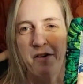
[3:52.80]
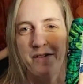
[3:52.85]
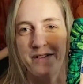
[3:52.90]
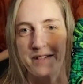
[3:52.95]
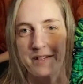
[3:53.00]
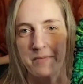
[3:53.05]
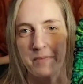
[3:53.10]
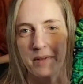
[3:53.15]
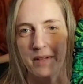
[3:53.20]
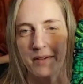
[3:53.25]
this
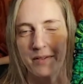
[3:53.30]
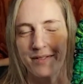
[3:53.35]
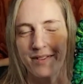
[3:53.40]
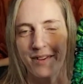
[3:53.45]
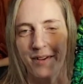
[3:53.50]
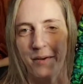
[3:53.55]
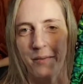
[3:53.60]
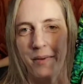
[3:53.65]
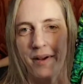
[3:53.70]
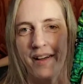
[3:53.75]
is blue
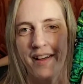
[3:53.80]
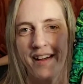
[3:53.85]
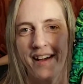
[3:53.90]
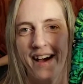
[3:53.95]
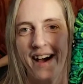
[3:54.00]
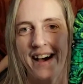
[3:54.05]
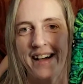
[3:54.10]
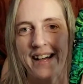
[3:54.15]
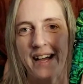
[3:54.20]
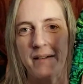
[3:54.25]
too, but
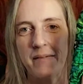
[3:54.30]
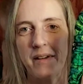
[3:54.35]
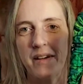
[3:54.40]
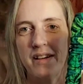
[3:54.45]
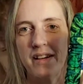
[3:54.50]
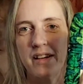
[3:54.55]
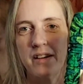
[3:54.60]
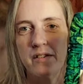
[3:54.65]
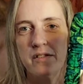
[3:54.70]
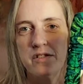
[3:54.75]
I came down
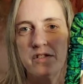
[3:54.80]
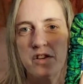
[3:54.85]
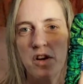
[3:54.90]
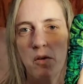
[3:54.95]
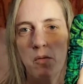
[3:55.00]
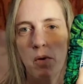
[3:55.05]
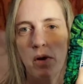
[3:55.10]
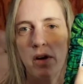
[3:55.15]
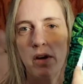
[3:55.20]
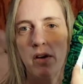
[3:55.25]
here and started
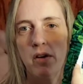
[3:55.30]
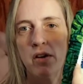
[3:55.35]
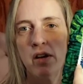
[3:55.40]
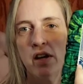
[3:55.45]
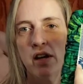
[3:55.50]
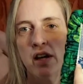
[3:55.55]
working on,